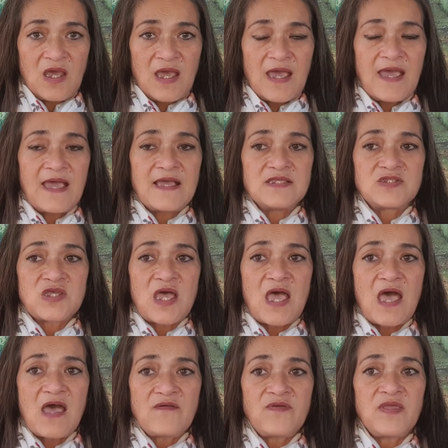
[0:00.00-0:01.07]
And
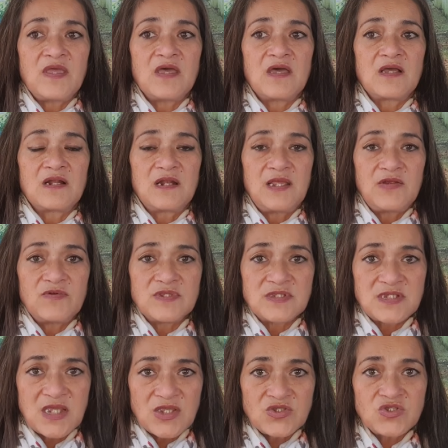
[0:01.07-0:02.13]
having a clear
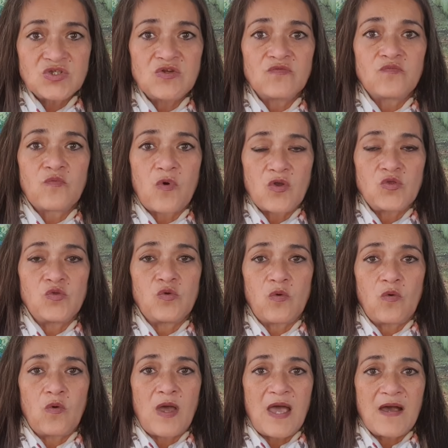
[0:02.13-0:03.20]
intention of what
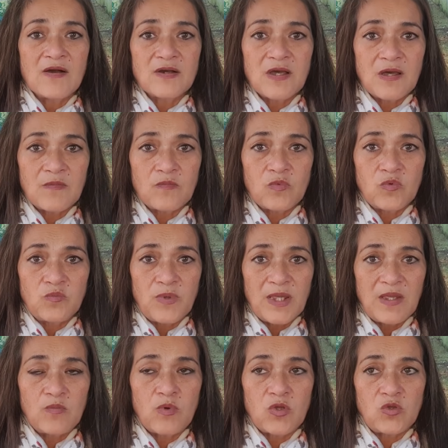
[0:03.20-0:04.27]
your outcome would
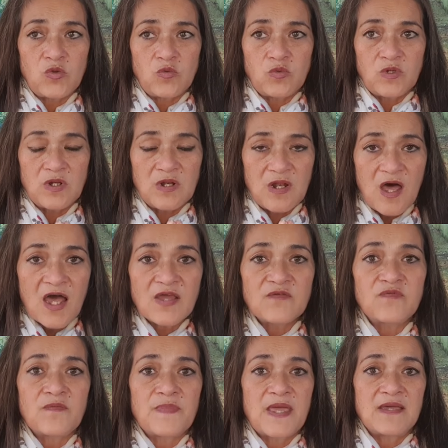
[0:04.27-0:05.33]
be, what you would like
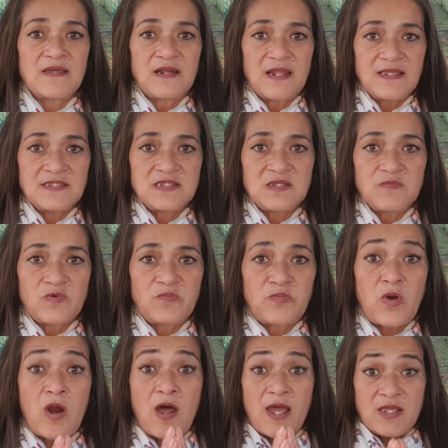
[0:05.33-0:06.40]
from that cleansing, but
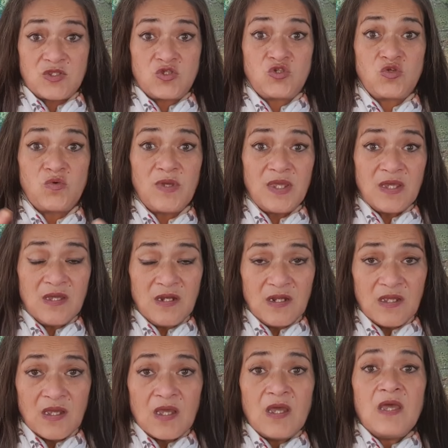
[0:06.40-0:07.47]
prior to doing it,
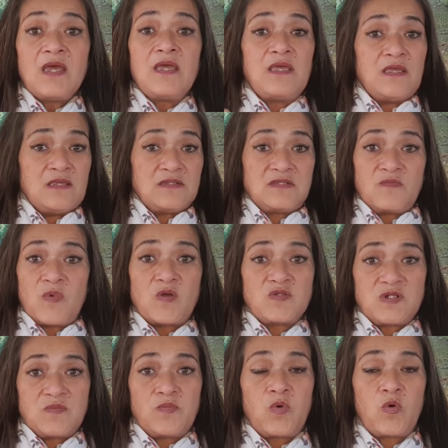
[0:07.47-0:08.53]
is the
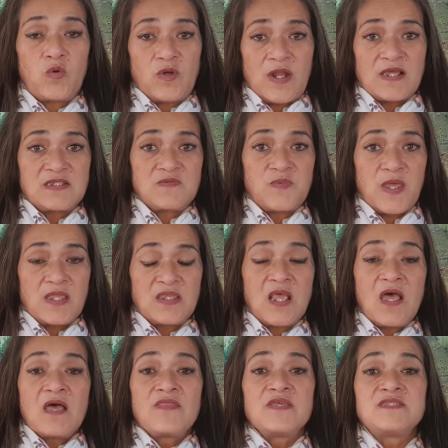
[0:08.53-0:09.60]
most important aspect.
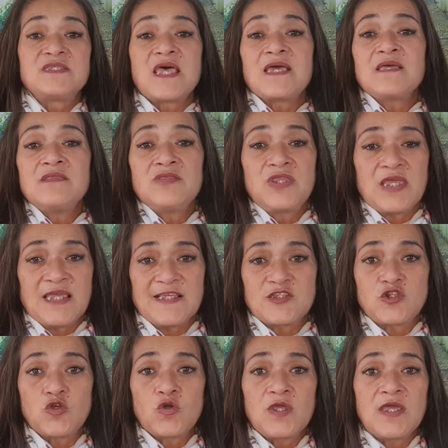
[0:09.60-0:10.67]
The second thing is
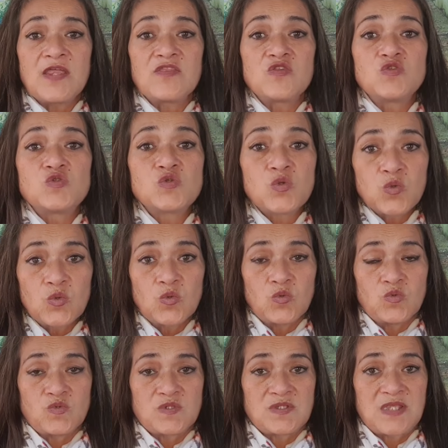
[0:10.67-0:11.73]
looking at the
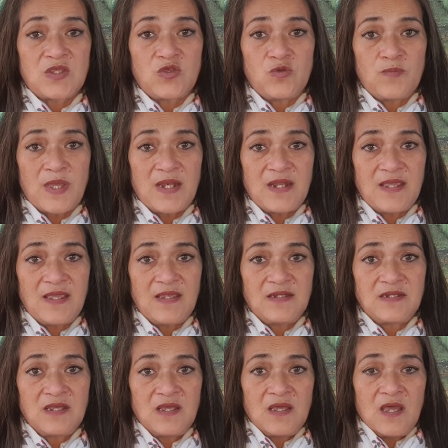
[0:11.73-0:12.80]
tools that you may need.
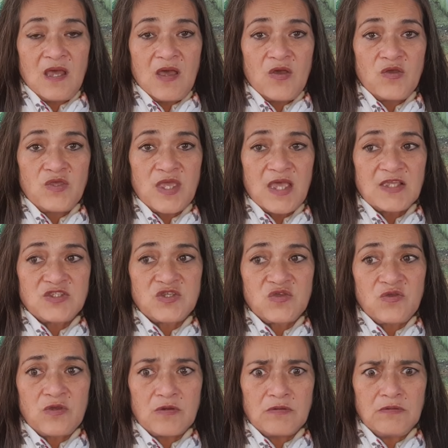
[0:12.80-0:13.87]
Okay, so you
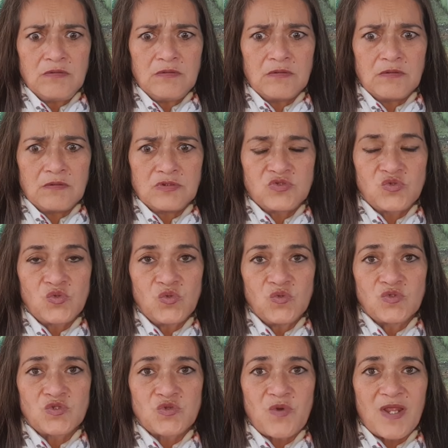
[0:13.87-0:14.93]
go, oh,
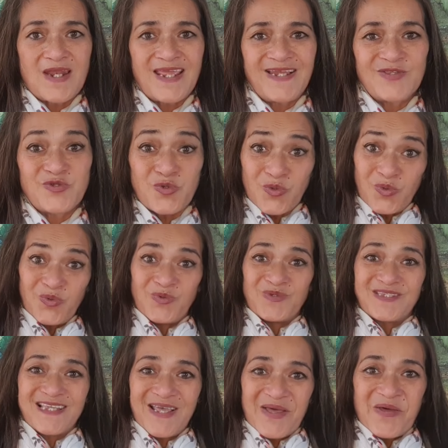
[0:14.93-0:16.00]
tools, do I need
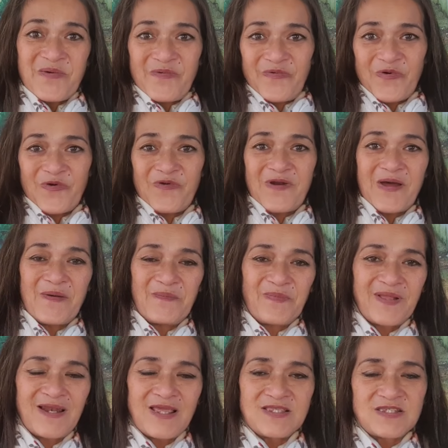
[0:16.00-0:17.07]
tools for
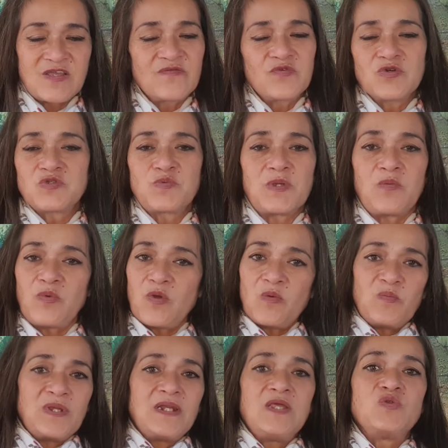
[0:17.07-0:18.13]
cleansing? Of course we
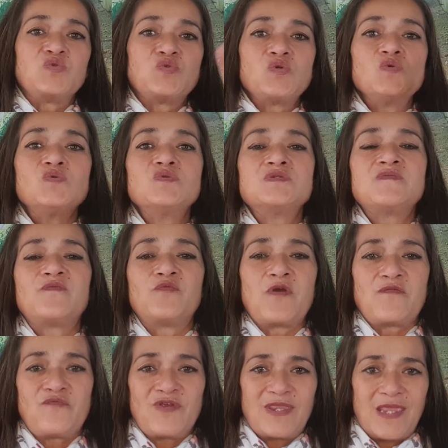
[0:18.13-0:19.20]
need tools for
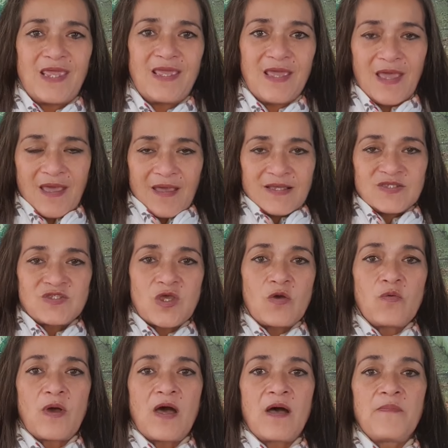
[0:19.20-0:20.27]
everything.
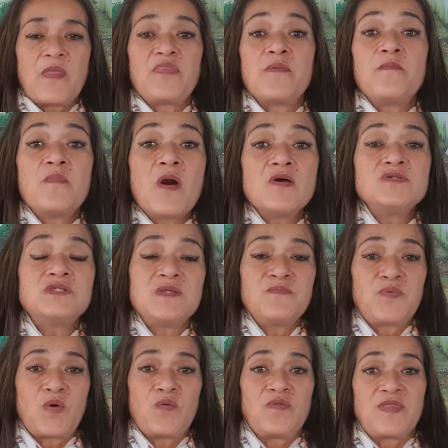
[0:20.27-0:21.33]
So the most
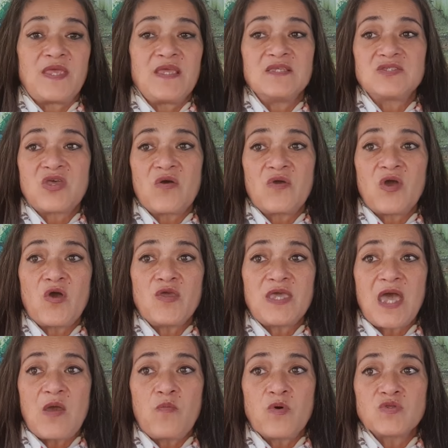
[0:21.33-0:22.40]
important thing is going,
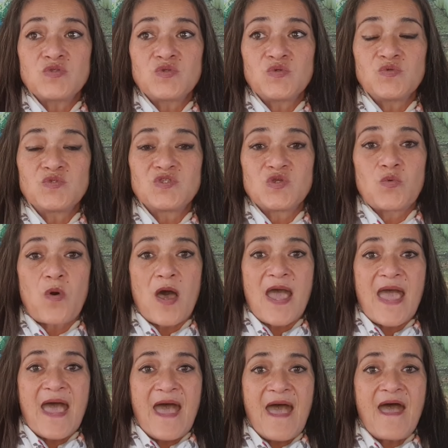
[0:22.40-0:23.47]
okay, what tools do I
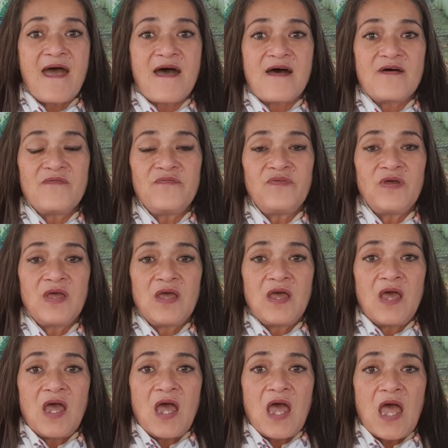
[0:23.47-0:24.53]
have?
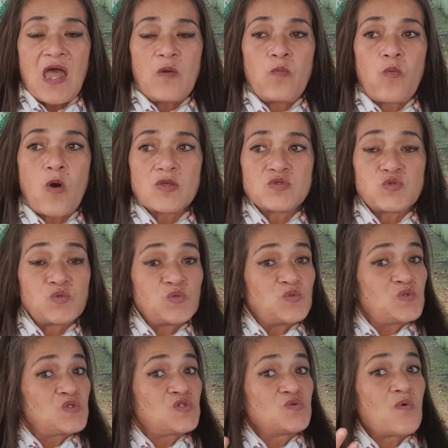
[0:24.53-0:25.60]
And what
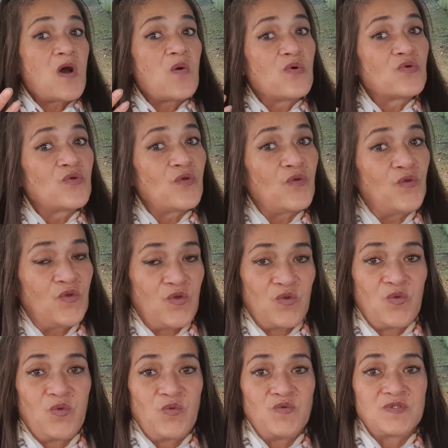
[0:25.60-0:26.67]
tools do I want to
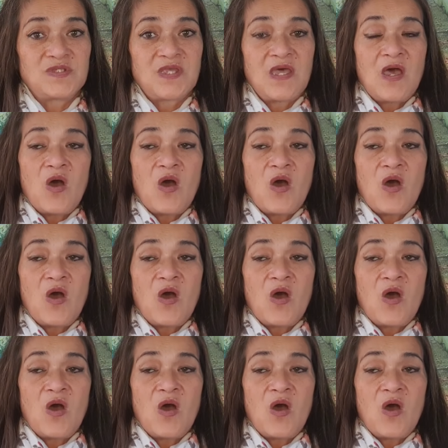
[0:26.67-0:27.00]
use?